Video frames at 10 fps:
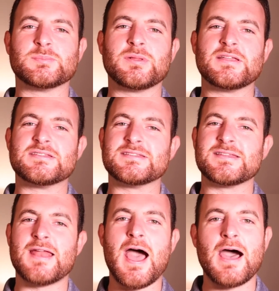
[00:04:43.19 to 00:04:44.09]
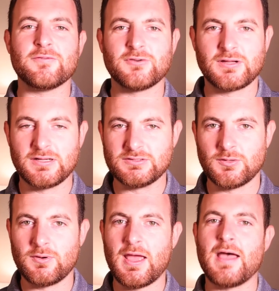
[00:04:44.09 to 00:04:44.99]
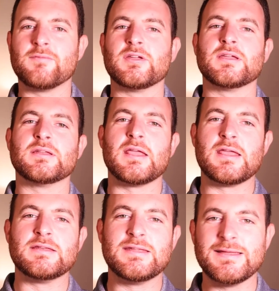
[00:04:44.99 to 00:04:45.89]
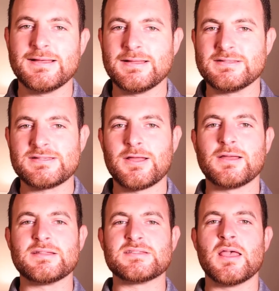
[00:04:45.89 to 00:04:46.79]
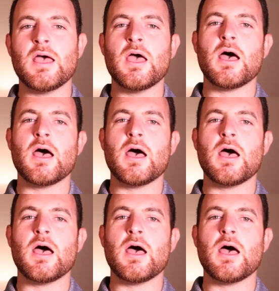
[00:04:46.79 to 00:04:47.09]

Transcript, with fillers: Places in Africa don't have it. India, it's not as